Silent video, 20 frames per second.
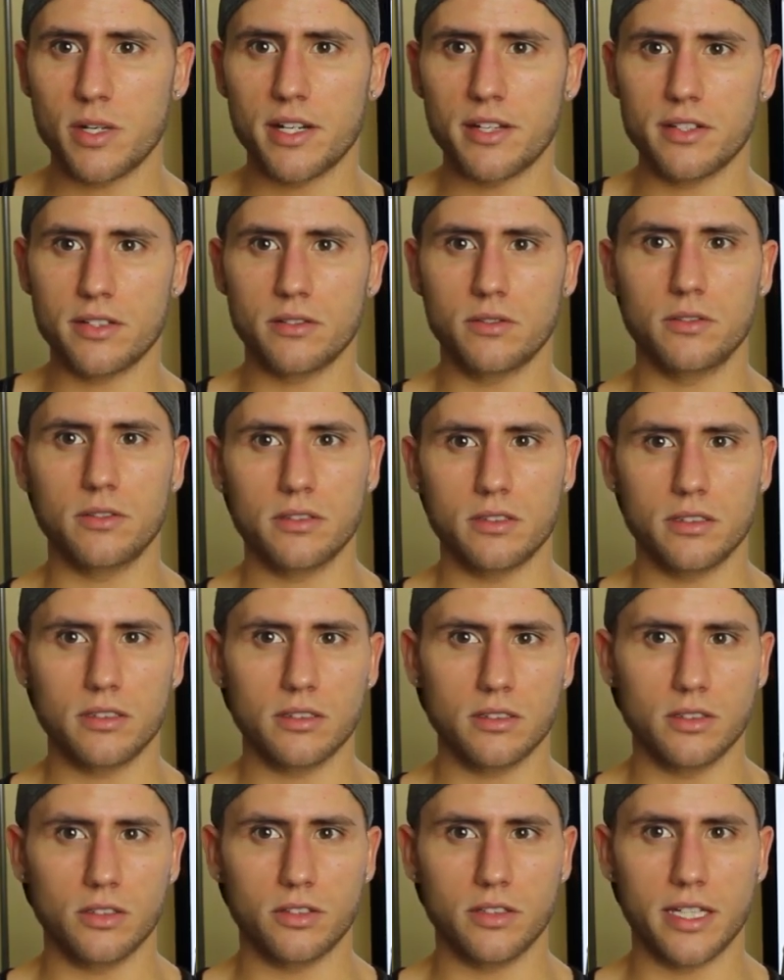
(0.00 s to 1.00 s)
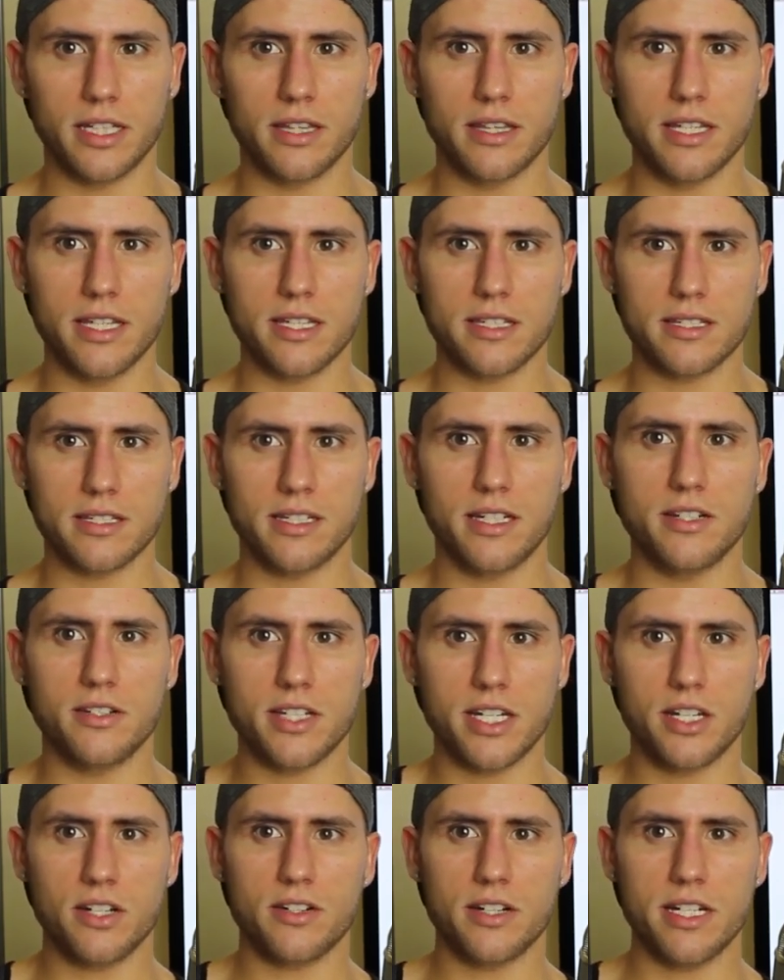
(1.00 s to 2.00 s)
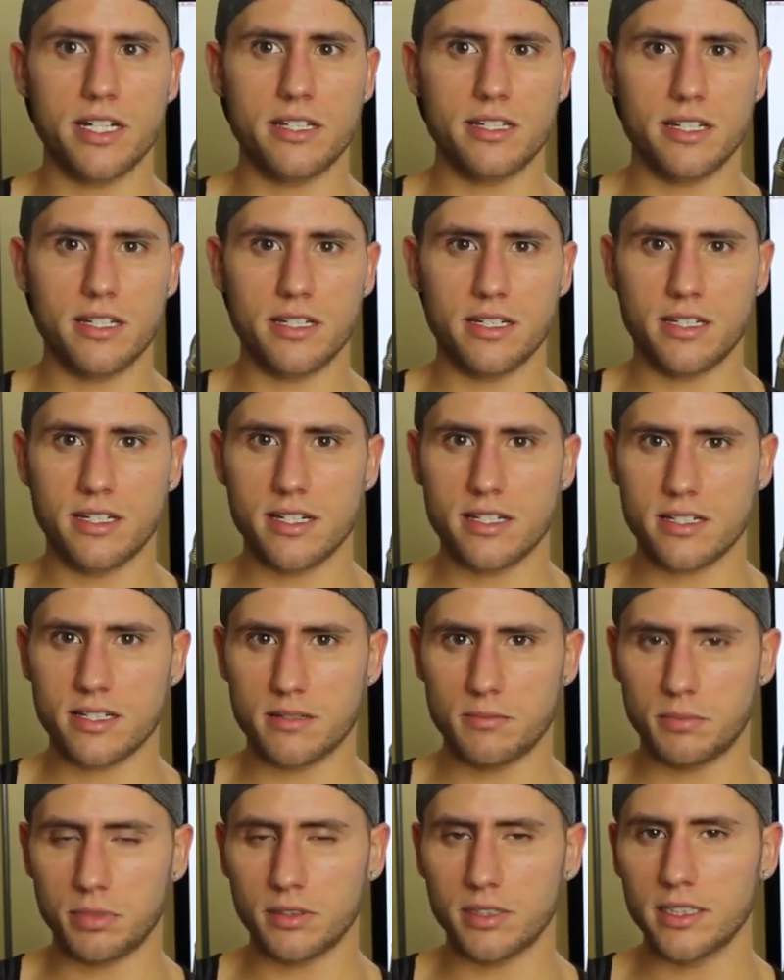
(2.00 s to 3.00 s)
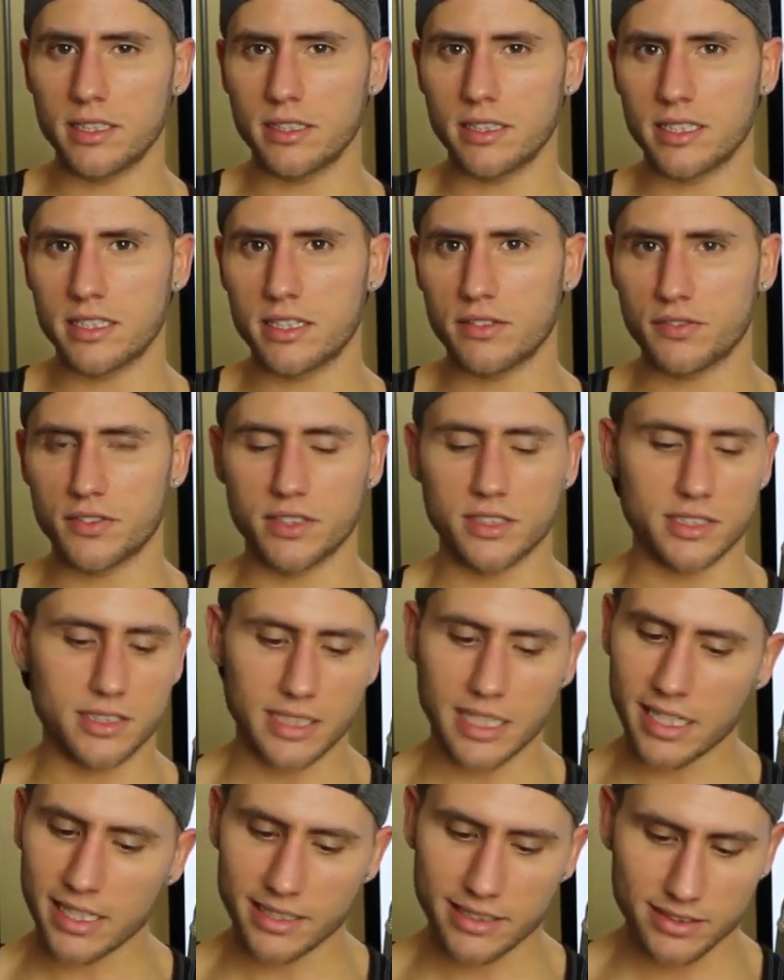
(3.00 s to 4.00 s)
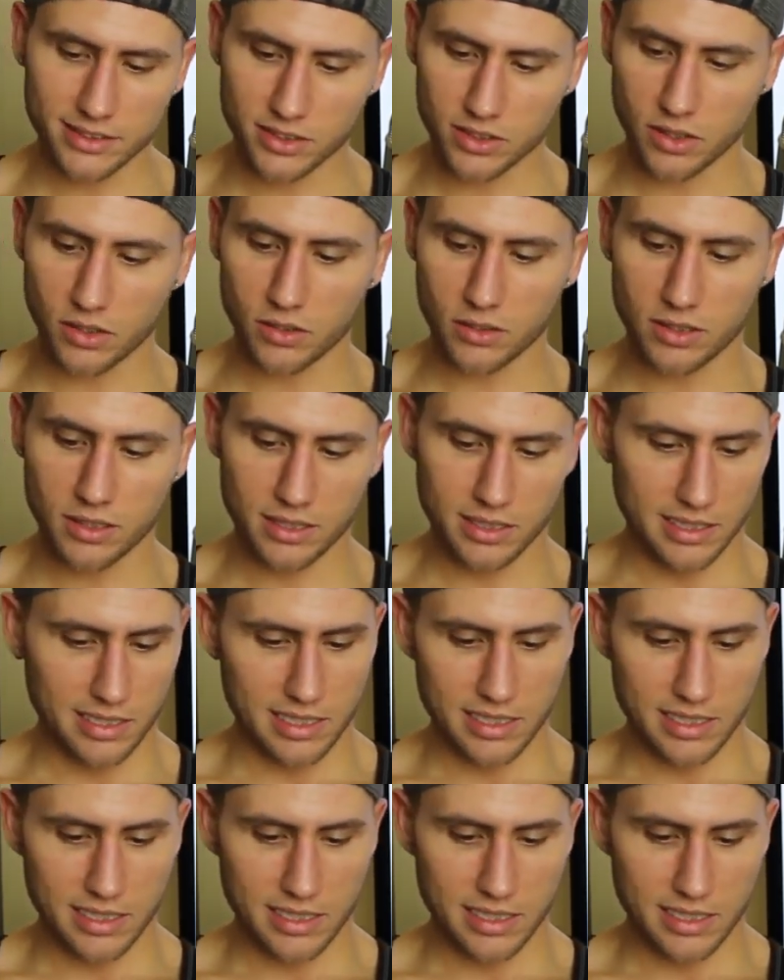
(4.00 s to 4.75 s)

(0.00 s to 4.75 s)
to where you look like this and then you take creatine and it's completely a different size. So,